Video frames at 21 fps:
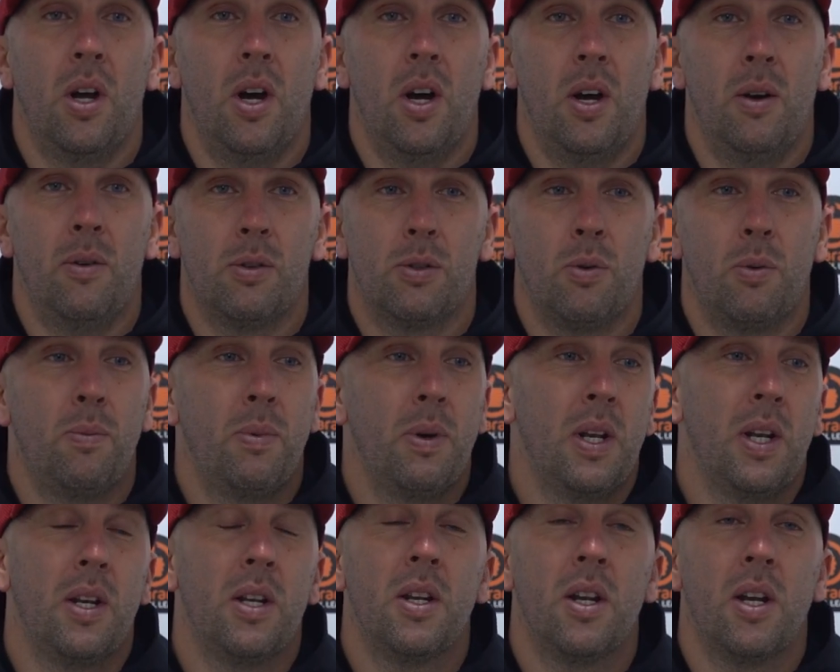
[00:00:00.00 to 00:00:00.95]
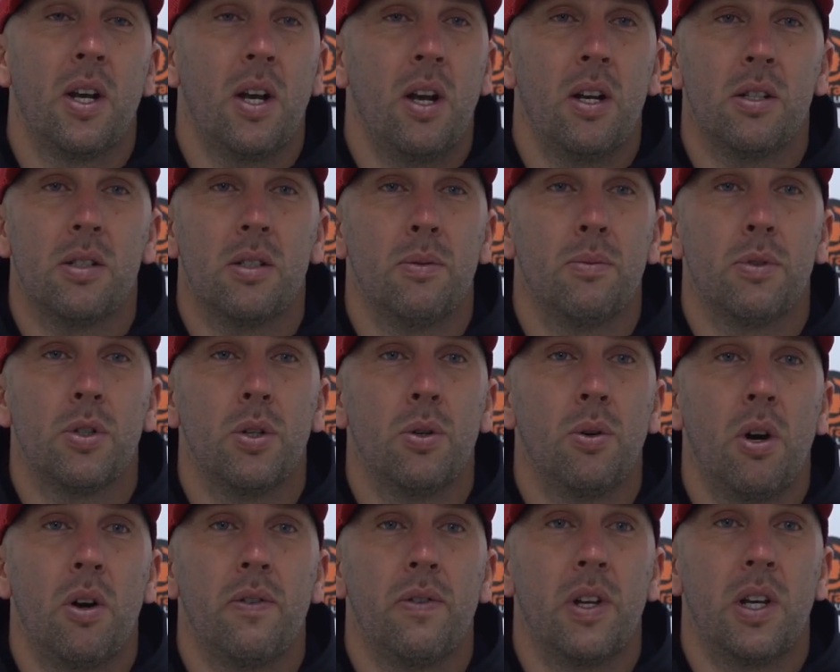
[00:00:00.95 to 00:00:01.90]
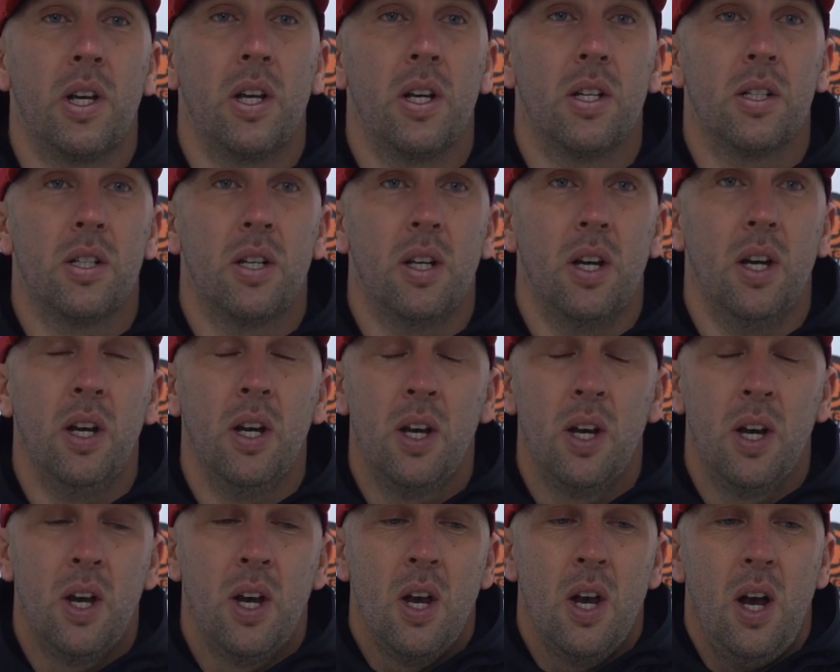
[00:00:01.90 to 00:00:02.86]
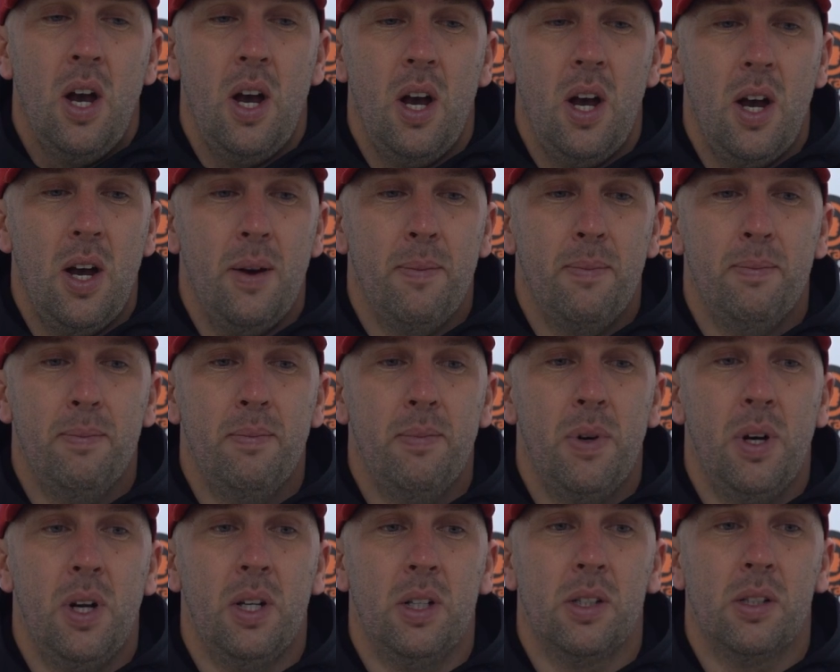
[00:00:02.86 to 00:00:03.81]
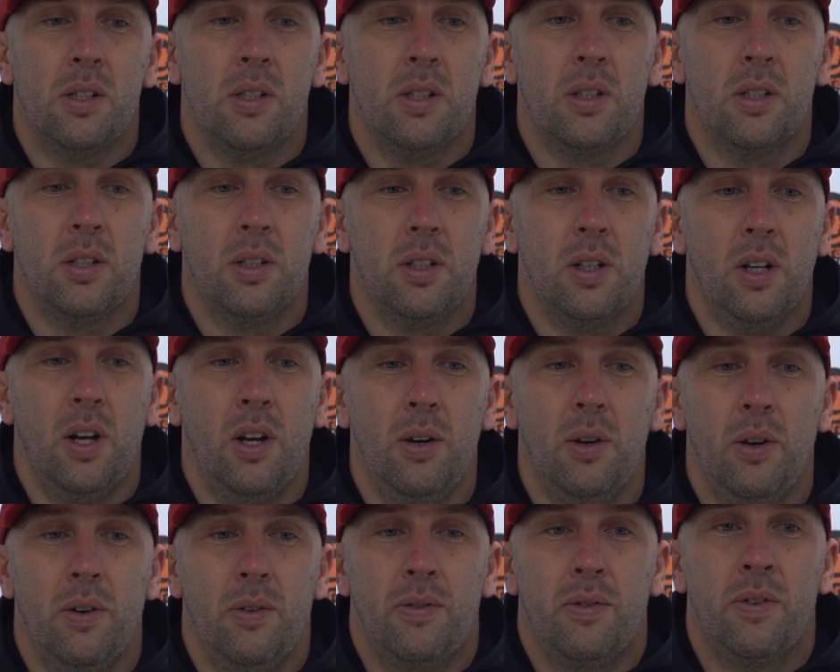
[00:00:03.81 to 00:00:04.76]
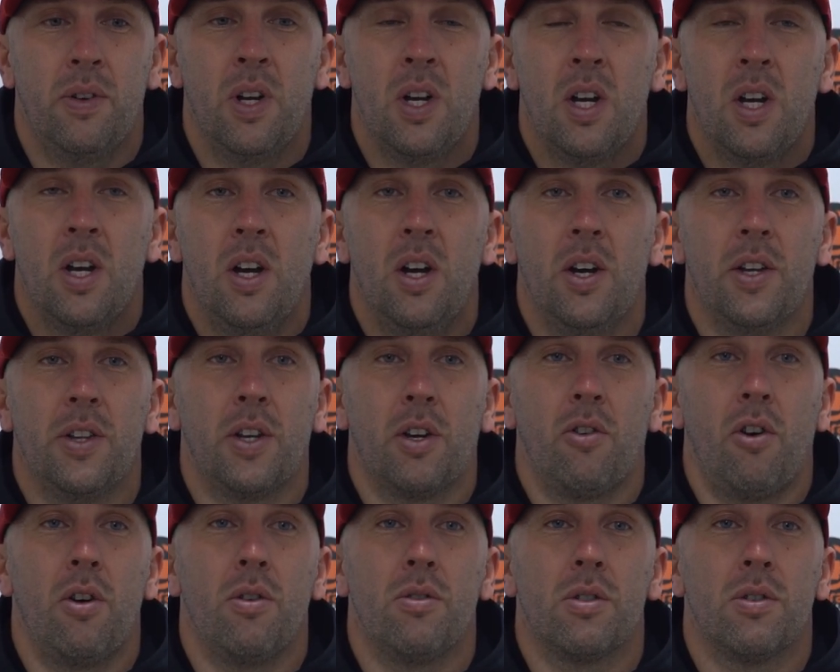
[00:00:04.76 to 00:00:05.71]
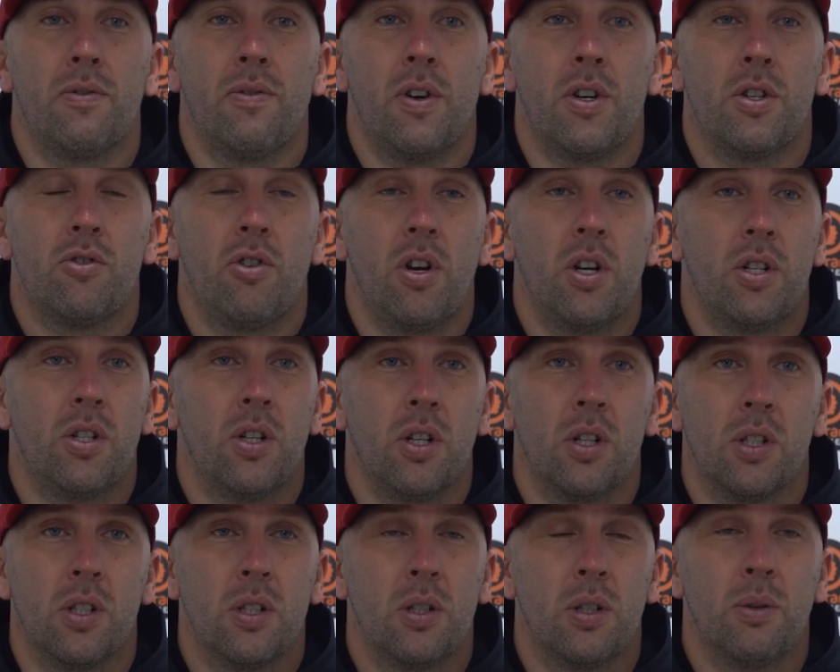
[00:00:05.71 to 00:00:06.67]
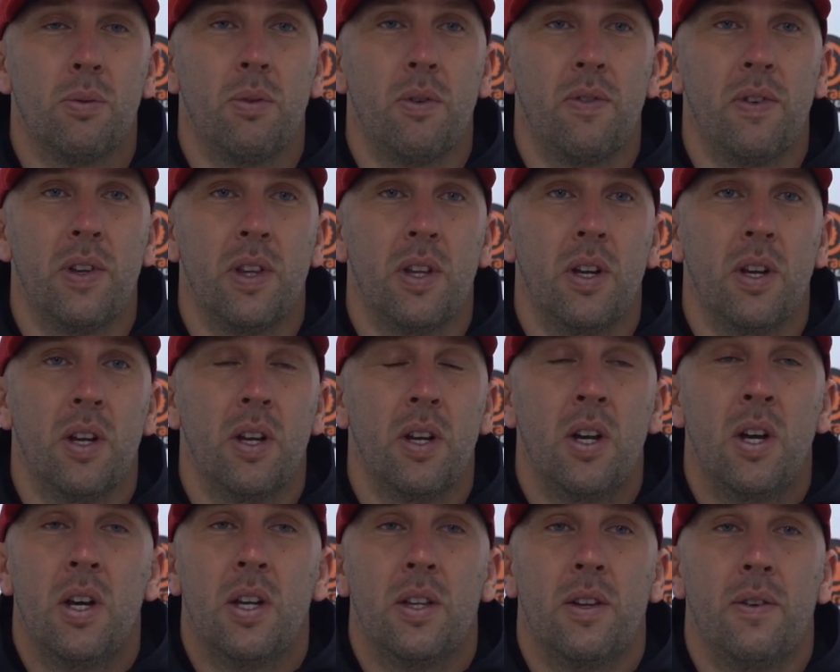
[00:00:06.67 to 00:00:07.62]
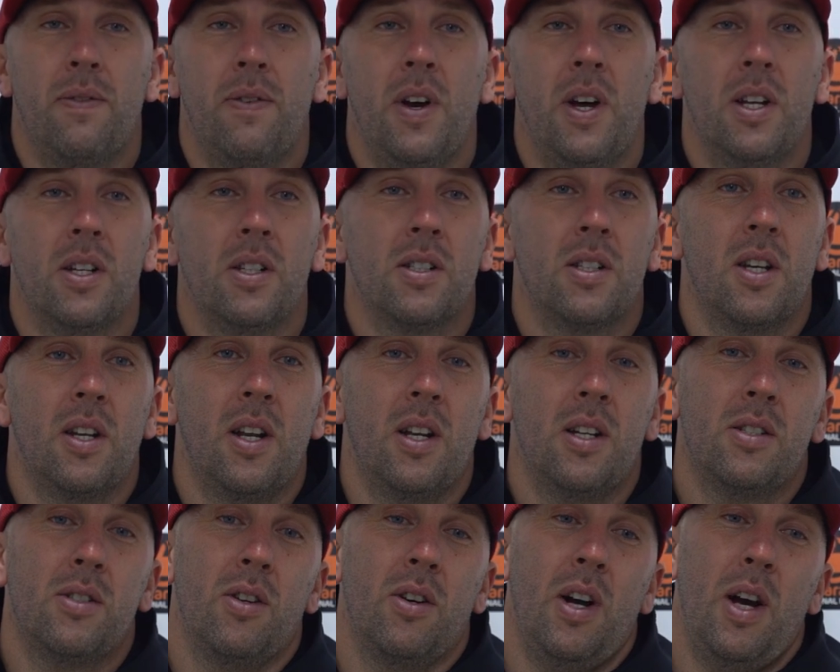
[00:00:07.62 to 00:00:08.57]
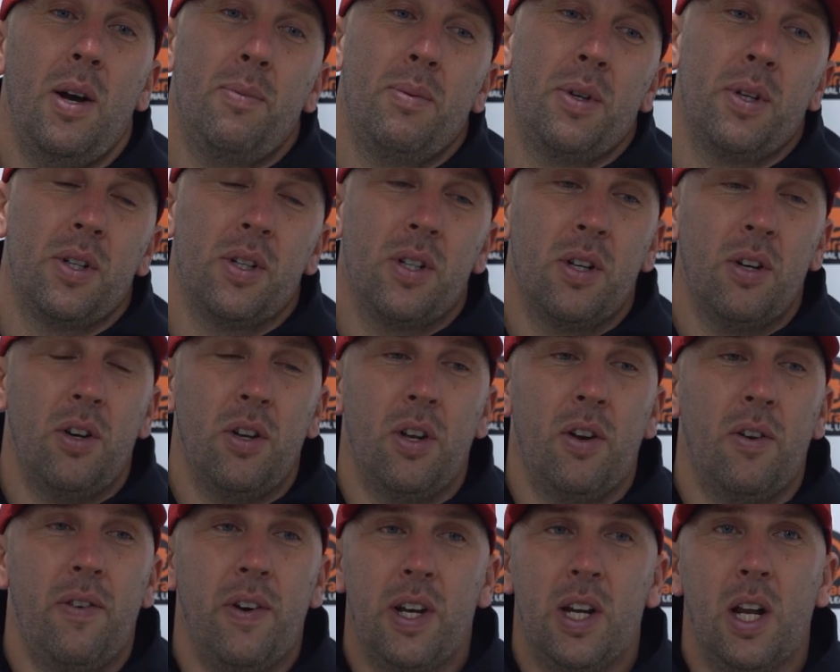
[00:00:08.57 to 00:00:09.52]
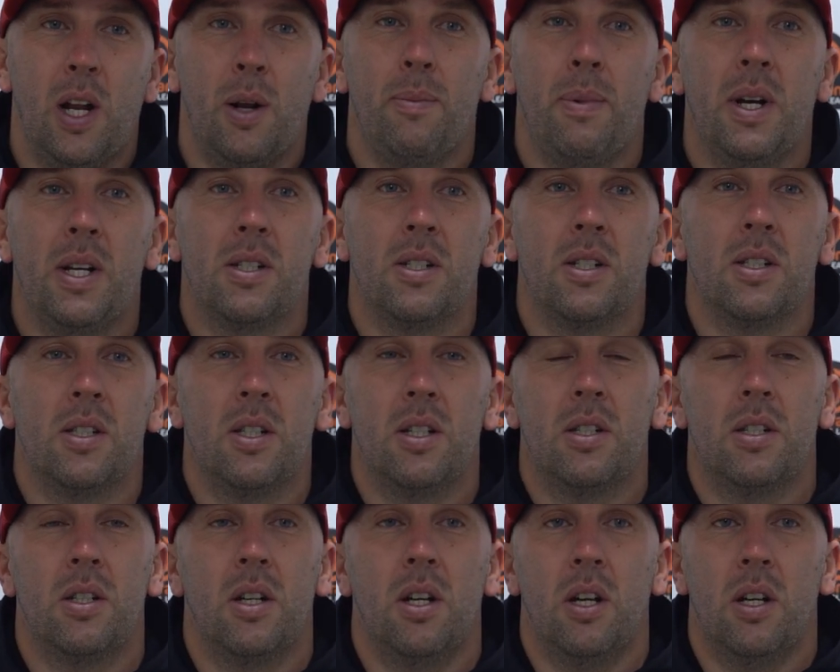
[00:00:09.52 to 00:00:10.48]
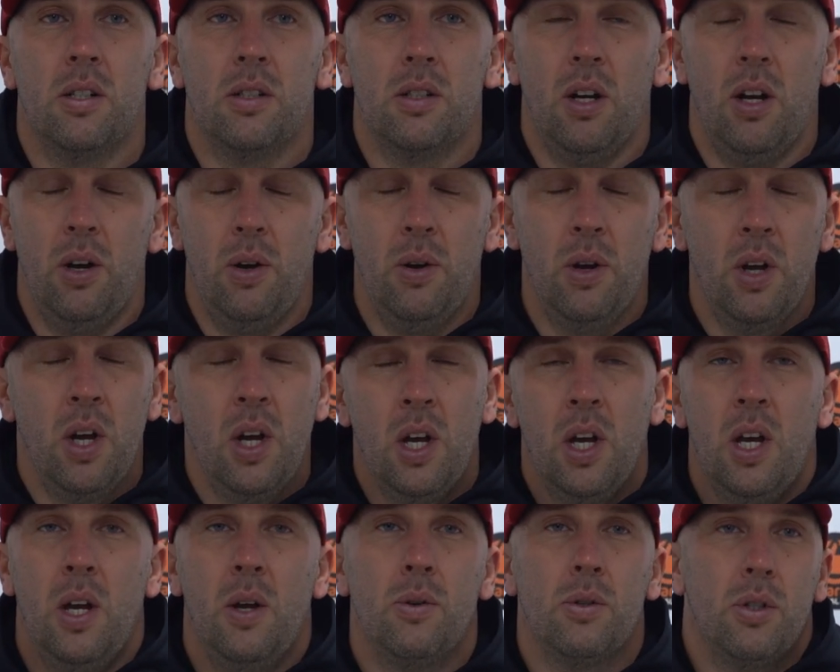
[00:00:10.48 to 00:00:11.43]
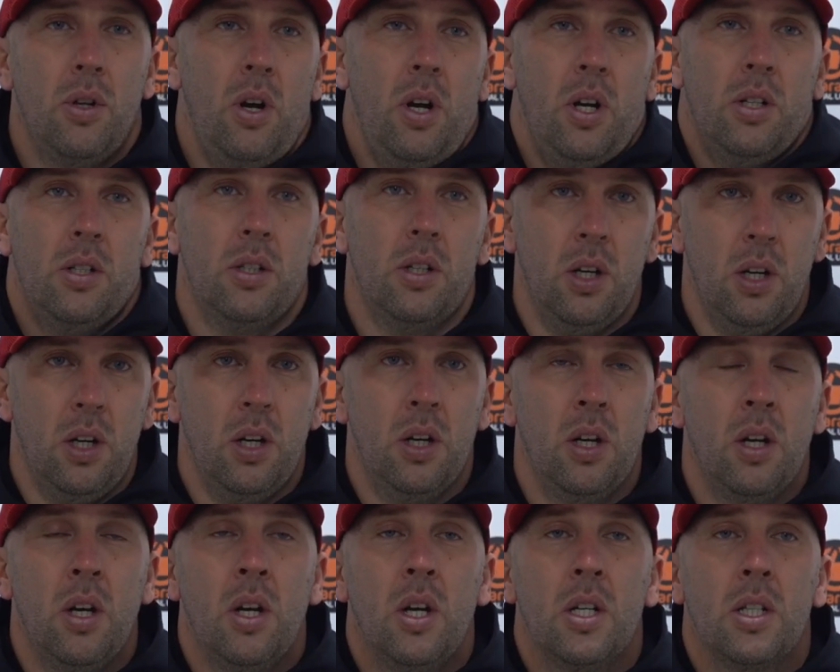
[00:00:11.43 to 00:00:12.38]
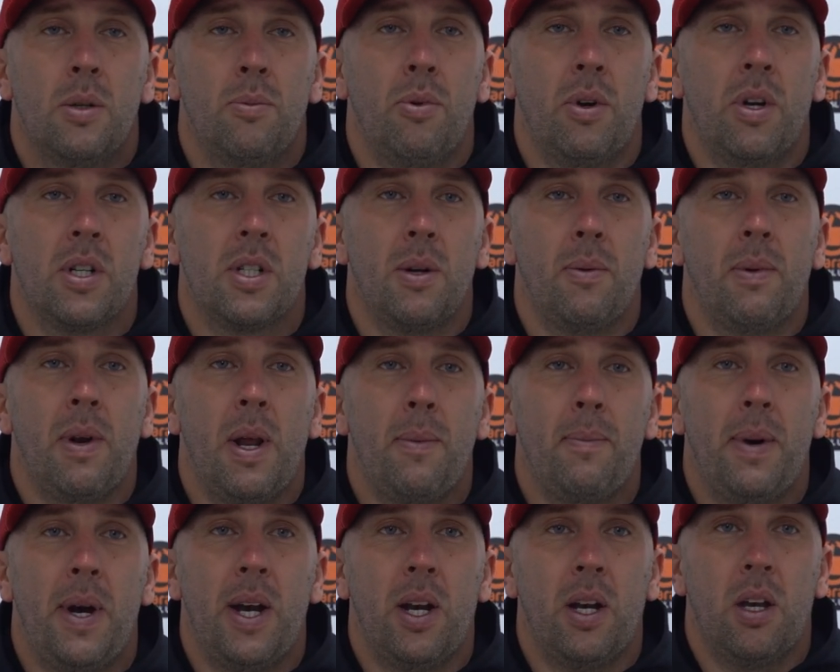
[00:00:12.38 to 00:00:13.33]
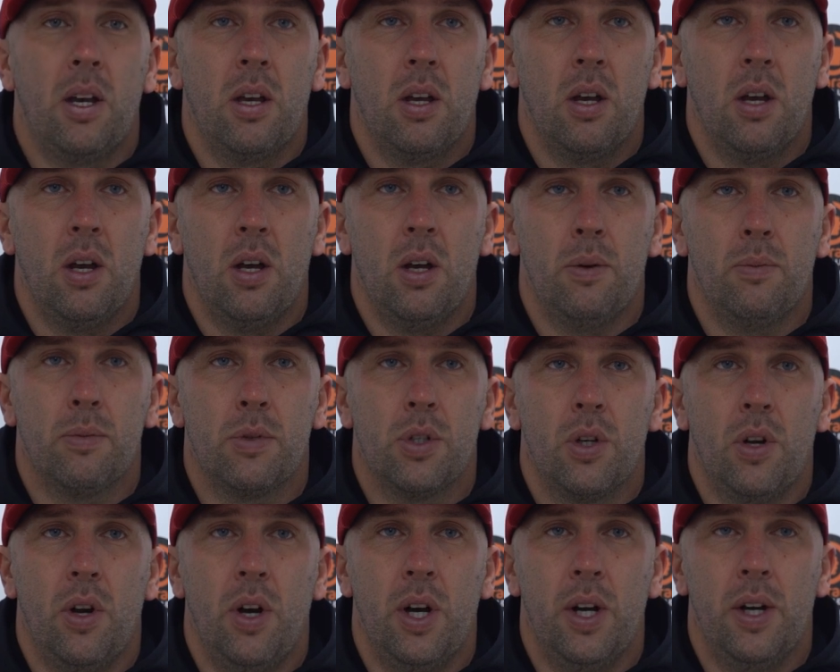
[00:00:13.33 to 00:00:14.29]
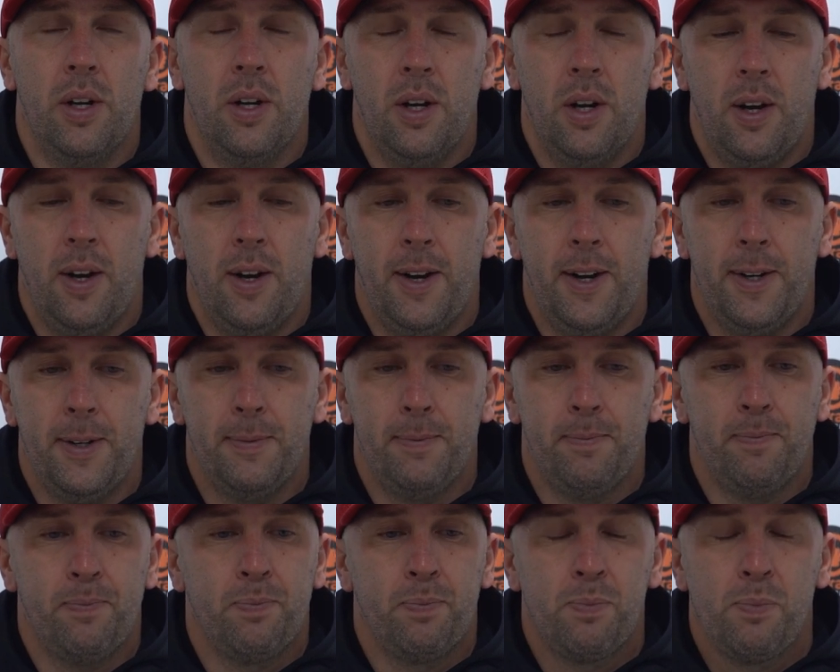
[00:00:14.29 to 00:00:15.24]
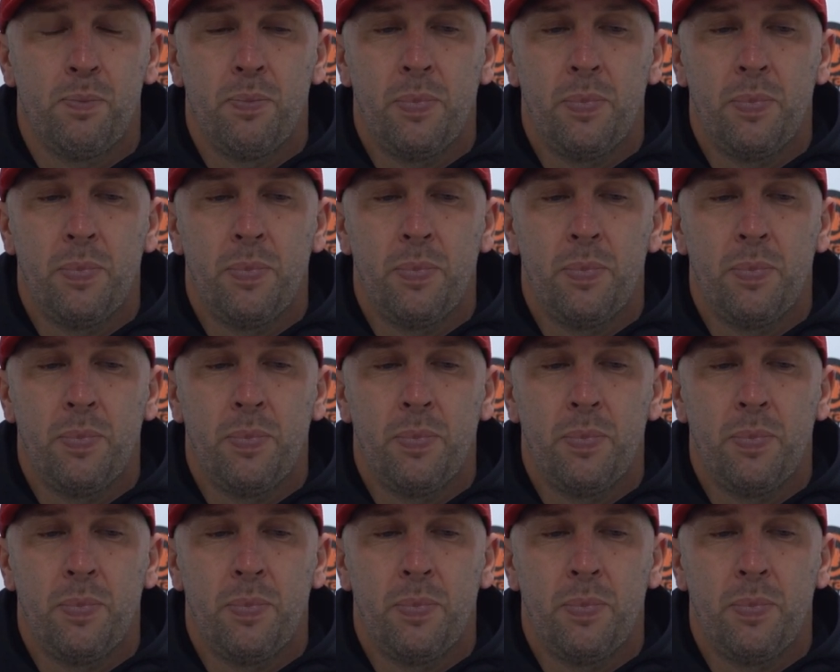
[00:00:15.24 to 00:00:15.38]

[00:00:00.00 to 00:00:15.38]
Um, sort of been accustomed to over the years here, um, and you know I've heard the groans and frustrations within the, the fans that that's not happened on a regular basis this year. So it was nice to to bring some of that back um, tonight. Um,